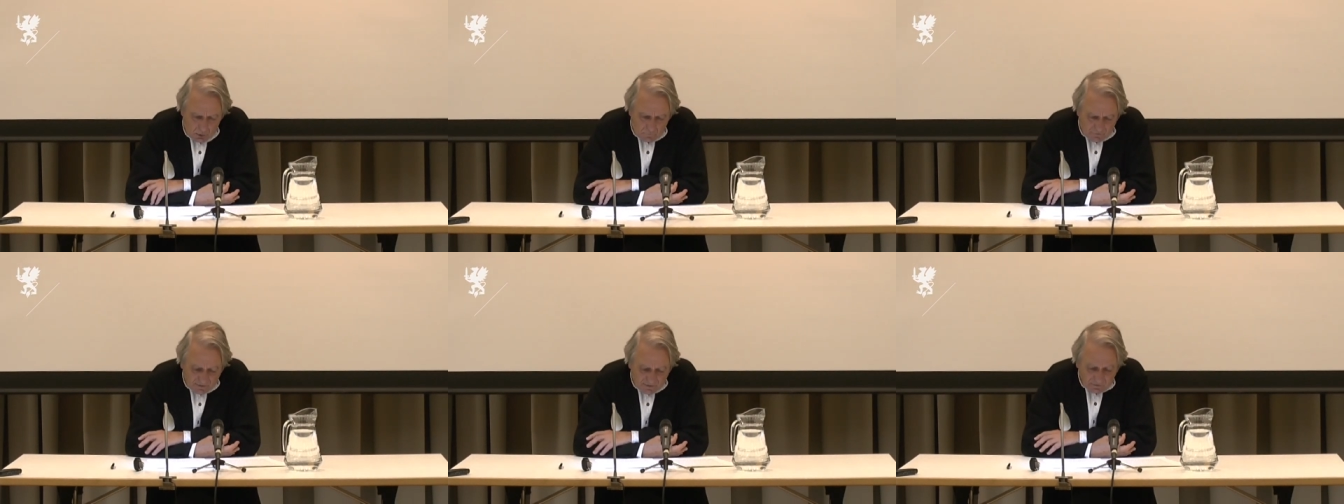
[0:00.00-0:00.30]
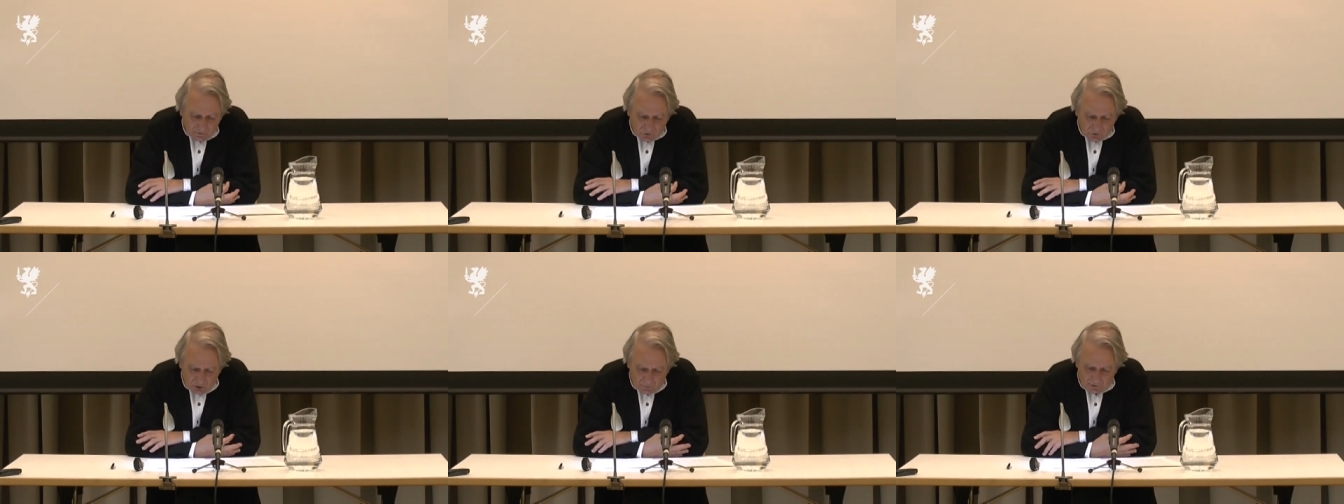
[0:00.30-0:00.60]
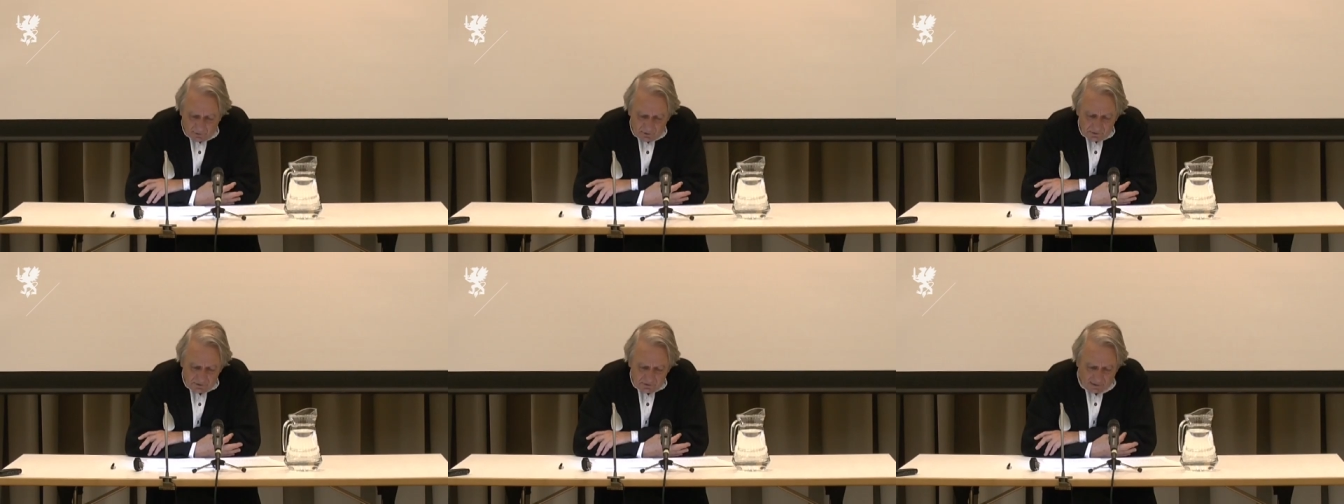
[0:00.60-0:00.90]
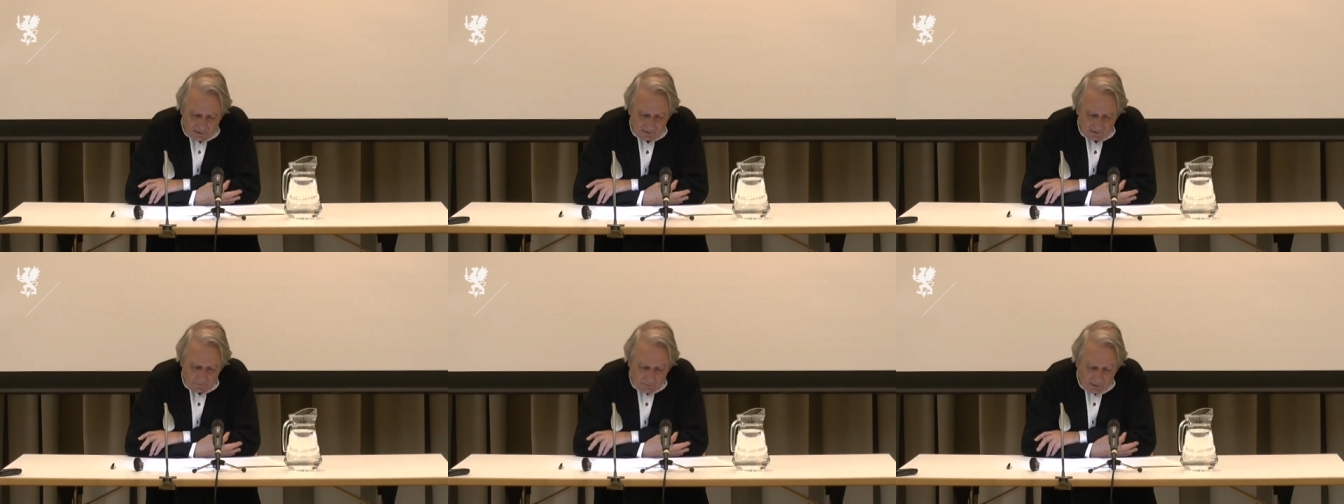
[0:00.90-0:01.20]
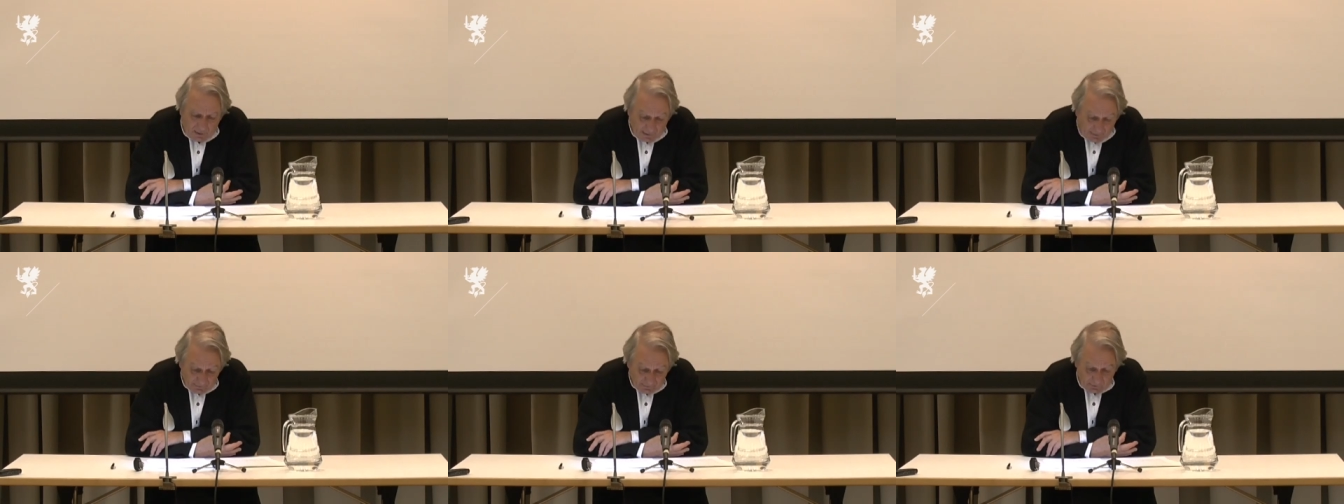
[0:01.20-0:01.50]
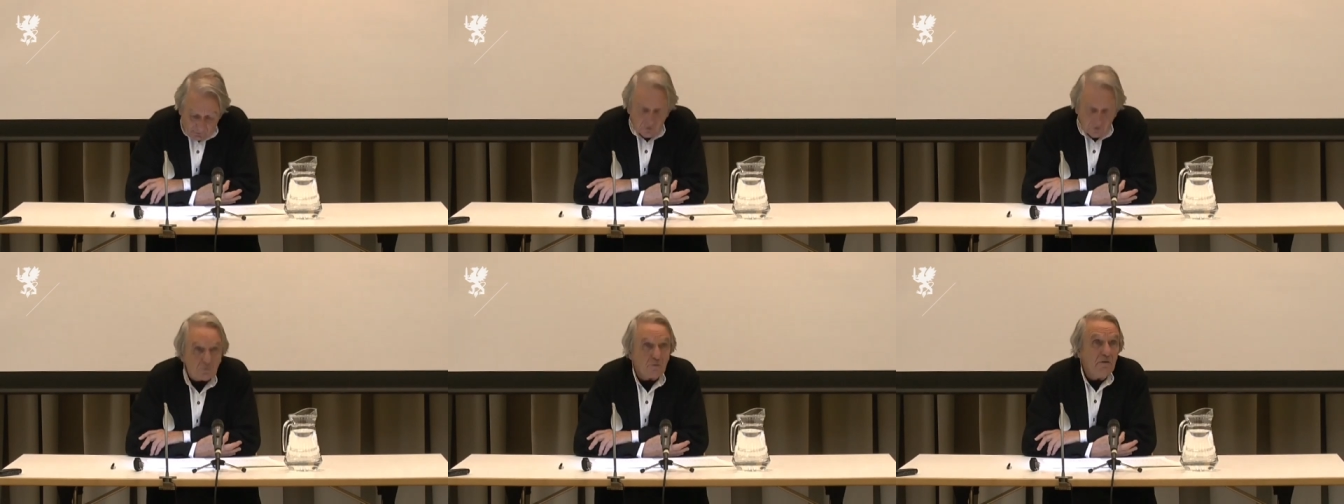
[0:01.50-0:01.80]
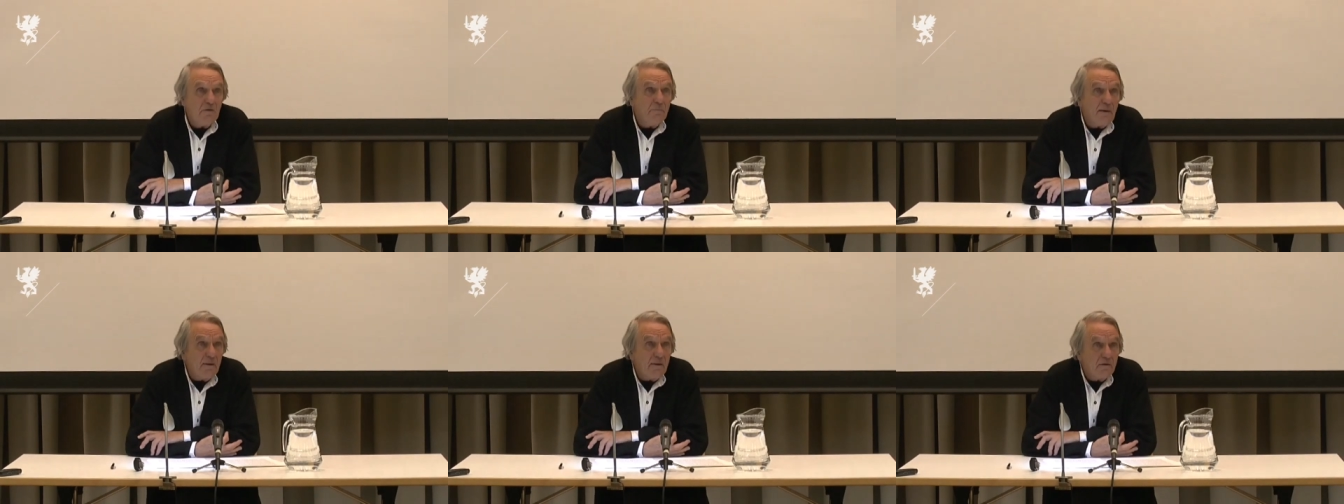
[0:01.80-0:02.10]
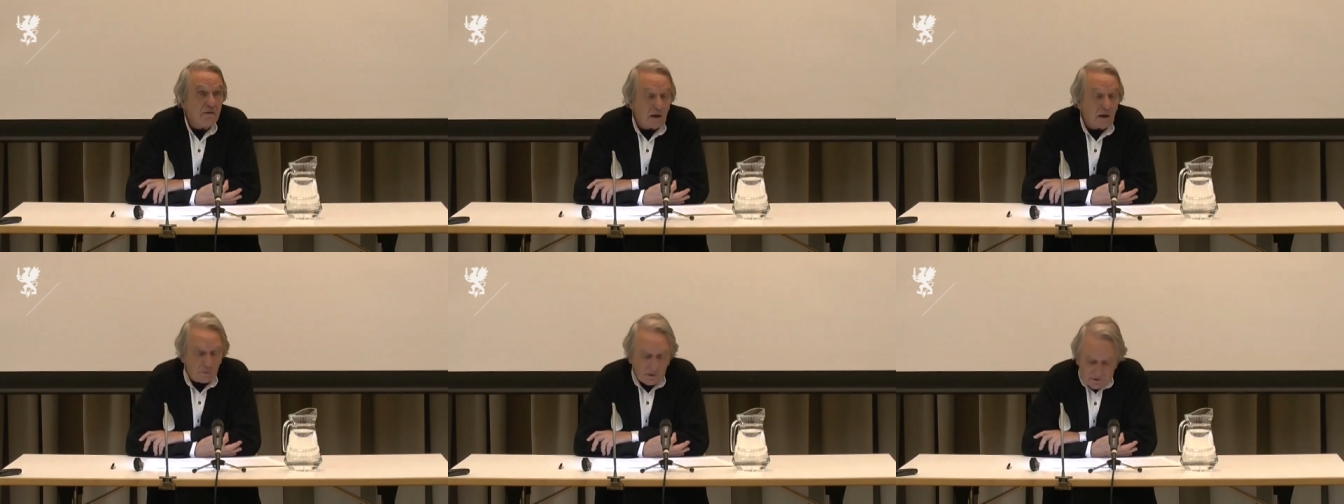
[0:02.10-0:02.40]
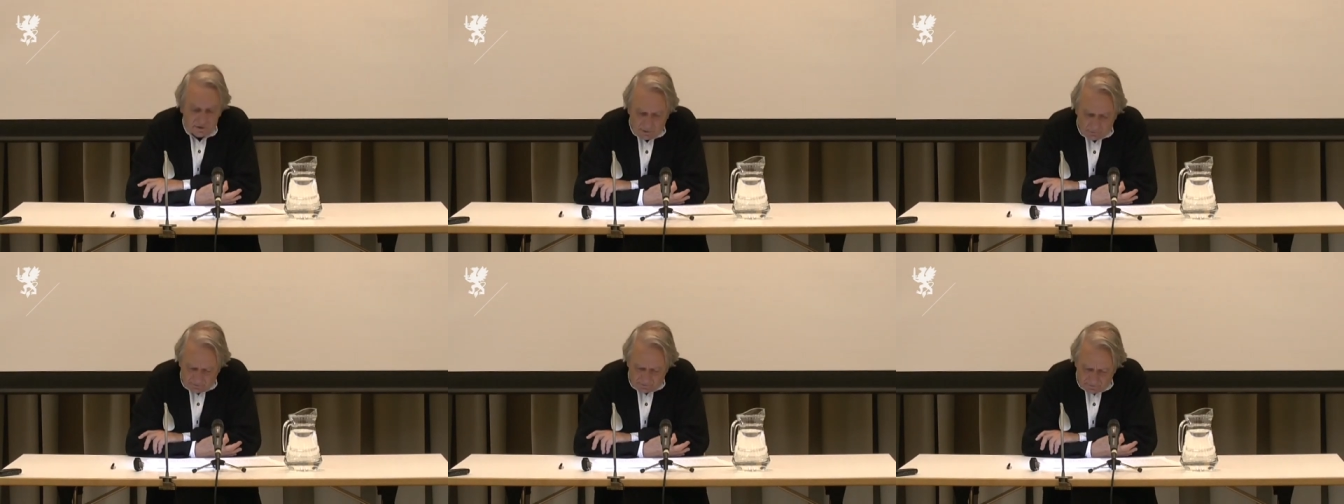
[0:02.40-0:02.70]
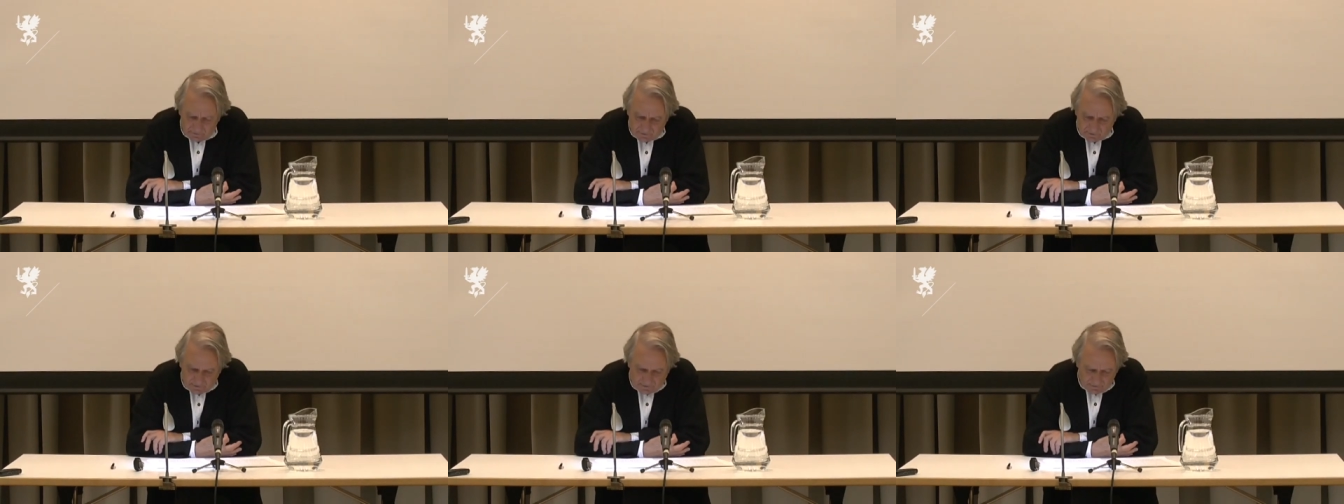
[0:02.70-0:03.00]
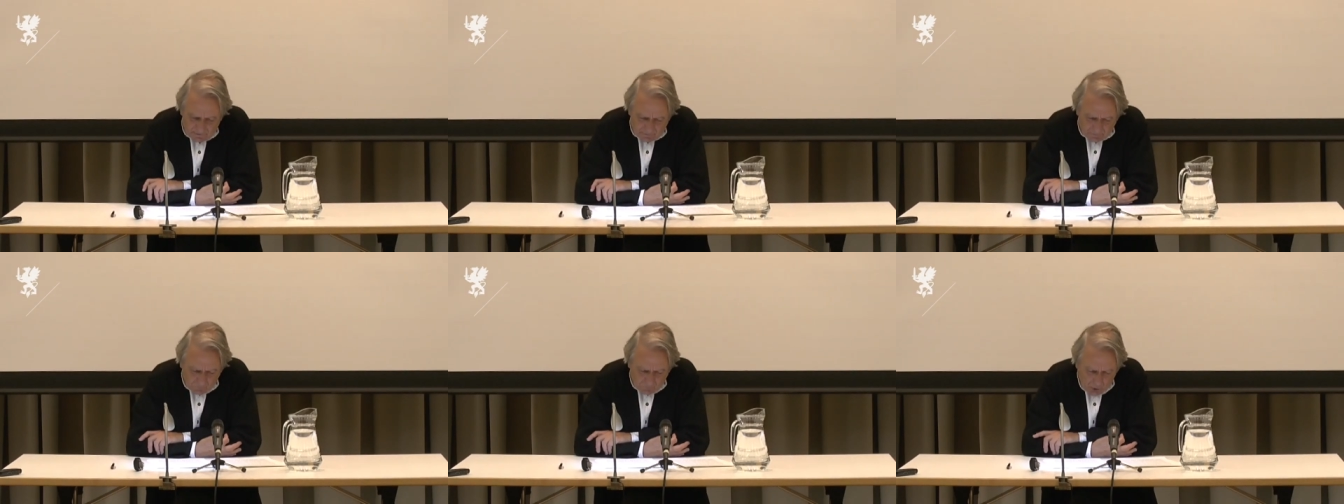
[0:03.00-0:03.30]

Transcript: This common time has three main characteristics.